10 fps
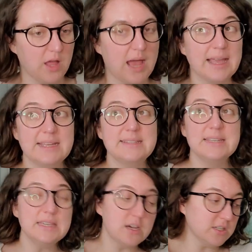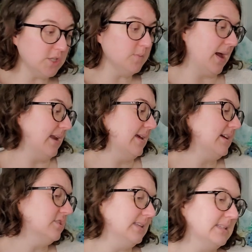I did not too bad. I
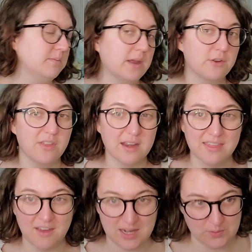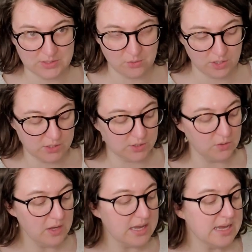actually did better than I thought I was going to.